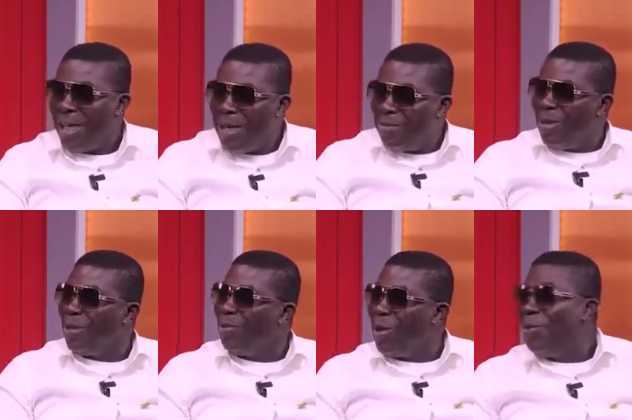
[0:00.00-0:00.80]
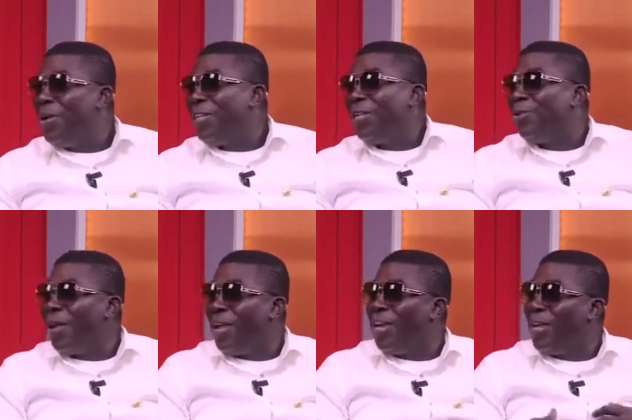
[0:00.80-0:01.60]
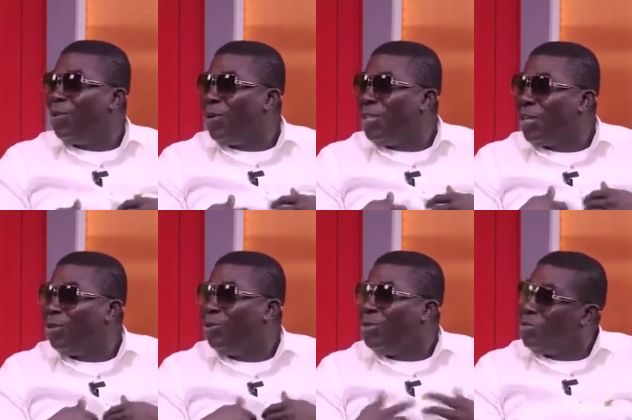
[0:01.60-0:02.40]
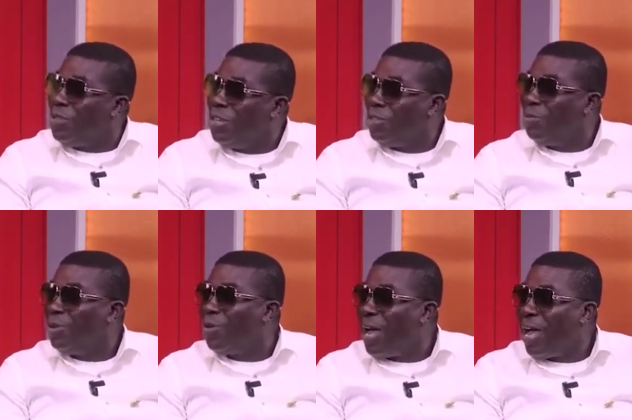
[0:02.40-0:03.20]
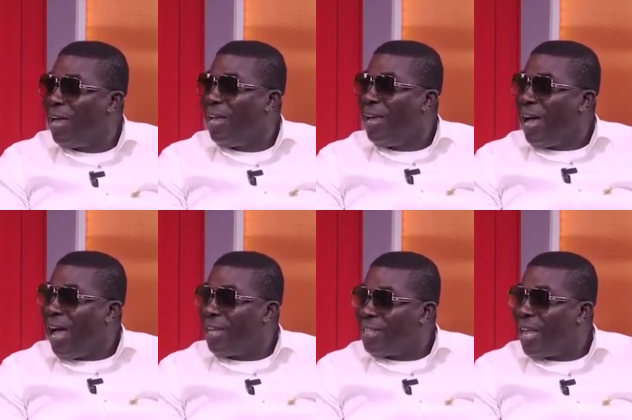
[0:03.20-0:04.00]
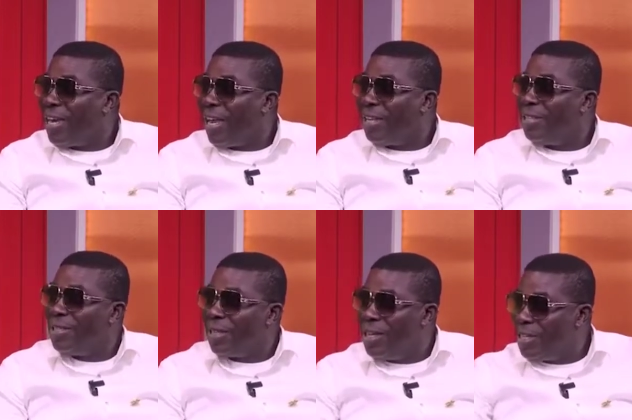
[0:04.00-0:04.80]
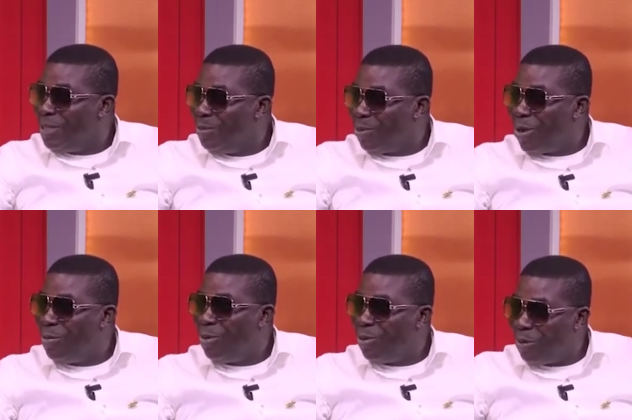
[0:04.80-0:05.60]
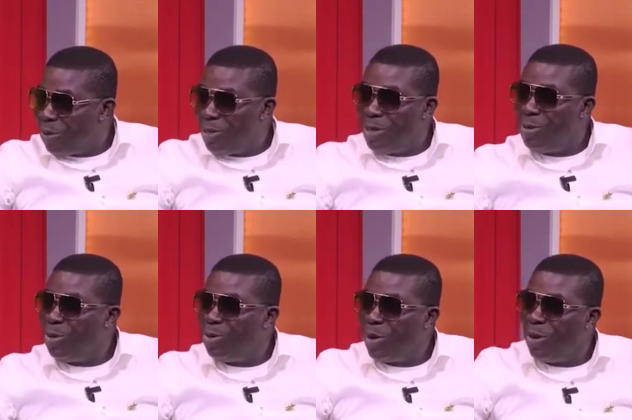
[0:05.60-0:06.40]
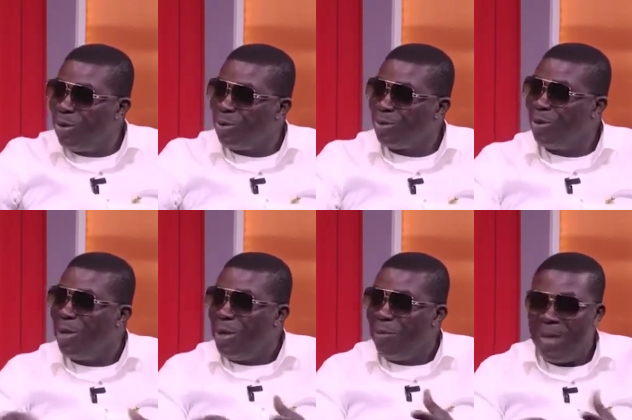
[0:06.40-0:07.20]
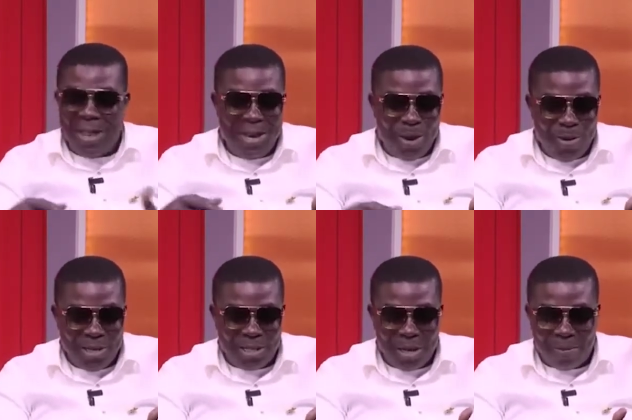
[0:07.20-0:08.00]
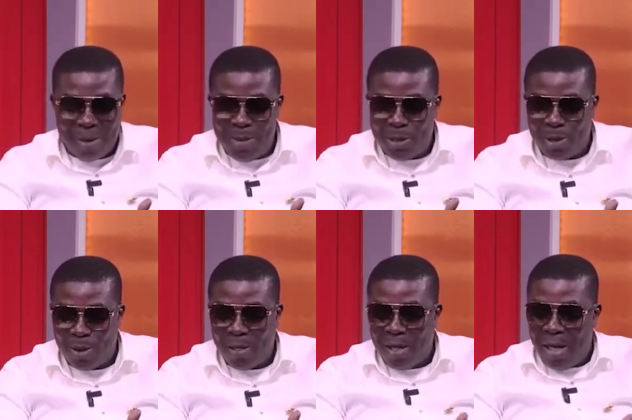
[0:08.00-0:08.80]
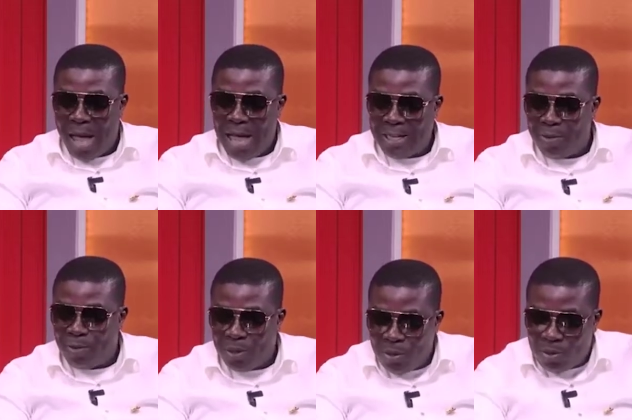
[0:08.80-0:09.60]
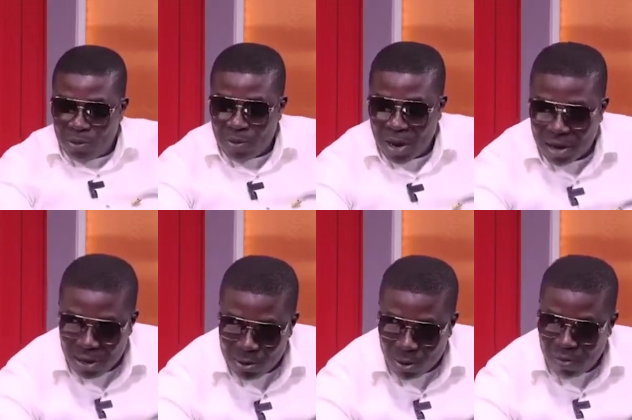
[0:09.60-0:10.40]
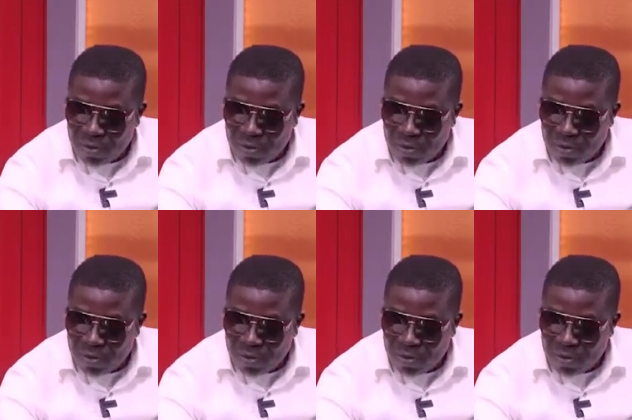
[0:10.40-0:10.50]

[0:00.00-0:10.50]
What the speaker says: ever. If you actually cry, now he wanted to disgrace me, cry, I saw that. Say, case, you be cry, be do, but really, be do, and not so. But in a way, say, my mentor, as I'm speaking to you, I don't know,